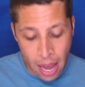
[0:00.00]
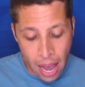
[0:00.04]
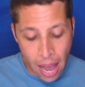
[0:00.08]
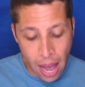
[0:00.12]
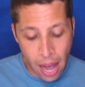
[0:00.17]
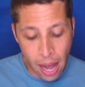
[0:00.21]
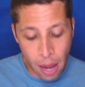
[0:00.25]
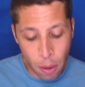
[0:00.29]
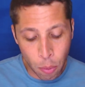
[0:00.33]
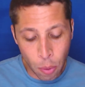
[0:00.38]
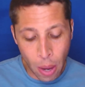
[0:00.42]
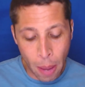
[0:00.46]

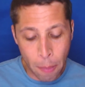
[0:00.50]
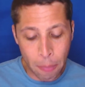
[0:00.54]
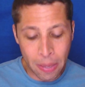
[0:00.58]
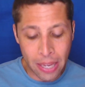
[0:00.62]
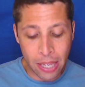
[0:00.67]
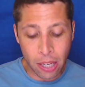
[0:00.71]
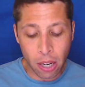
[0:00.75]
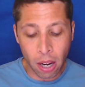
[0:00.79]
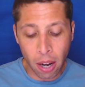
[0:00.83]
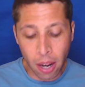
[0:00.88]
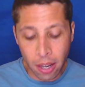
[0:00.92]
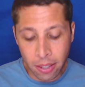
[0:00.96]
Uh, and
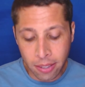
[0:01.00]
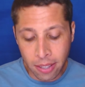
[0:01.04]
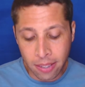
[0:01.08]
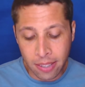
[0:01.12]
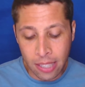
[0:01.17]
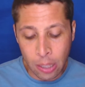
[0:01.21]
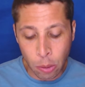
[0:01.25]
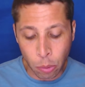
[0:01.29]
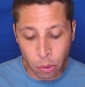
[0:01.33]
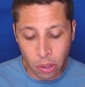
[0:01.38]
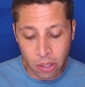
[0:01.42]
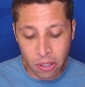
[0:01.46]
because it's
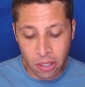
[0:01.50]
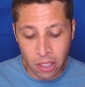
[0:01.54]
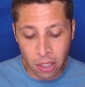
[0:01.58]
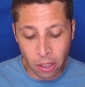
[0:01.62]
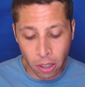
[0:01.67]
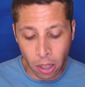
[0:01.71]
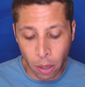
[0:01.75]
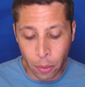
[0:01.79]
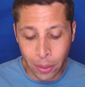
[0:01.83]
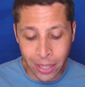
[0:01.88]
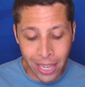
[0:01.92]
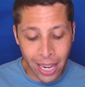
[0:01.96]
equal to
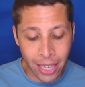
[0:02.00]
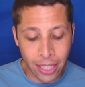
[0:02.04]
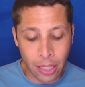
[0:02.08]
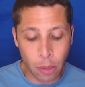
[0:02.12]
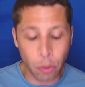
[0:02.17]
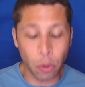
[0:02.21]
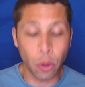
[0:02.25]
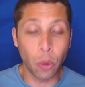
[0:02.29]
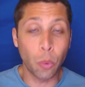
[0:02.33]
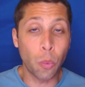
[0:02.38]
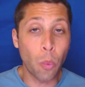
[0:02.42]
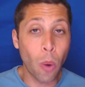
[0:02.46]
zero and not
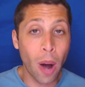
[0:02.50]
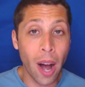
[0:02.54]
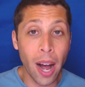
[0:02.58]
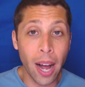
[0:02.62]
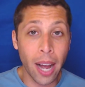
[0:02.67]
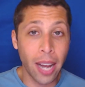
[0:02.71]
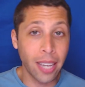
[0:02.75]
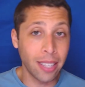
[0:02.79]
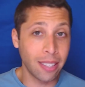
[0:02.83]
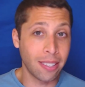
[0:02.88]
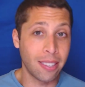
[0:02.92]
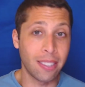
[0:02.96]
equal to
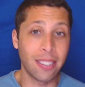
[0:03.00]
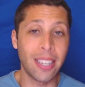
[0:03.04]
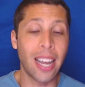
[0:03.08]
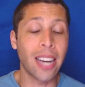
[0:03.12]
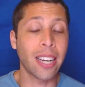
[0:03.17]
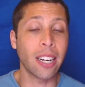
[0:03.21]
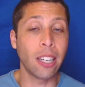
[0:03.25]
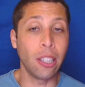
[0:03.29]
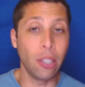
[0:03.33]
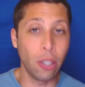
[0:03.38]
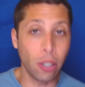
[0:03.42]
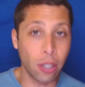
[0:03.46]
y, this is
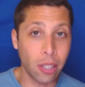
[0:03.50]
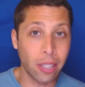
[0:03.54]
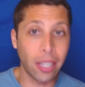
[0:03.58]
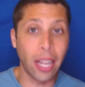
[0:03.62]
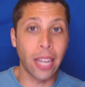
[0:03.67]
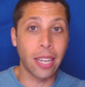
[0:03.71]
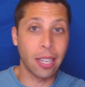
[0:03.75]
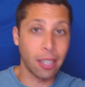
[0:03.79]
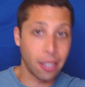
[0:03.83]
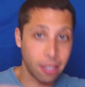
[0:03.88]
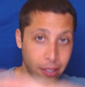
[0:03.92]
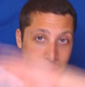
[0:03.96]
not going to look
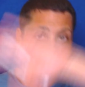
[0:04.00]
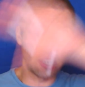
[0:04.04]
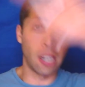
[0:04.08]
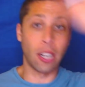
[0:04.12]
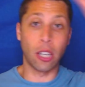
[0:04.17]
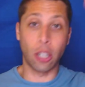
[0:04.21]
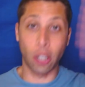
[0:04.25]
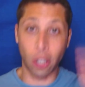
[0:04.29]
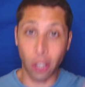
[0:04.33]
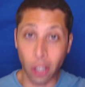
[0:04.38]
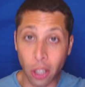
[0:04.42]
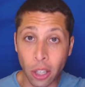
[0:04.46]
like a, a
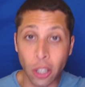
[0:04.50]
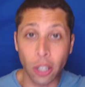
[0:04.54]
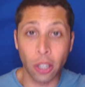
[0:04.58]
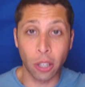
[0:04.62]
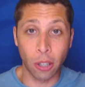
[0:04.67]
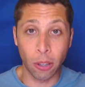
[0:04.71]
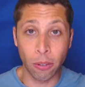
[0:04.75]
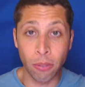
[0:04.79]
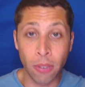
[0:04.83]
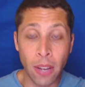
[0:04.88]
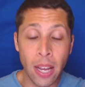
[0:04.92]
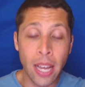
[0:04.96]

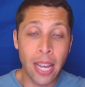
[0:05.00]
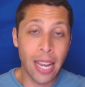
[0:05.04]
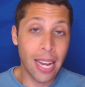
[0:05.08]
curve.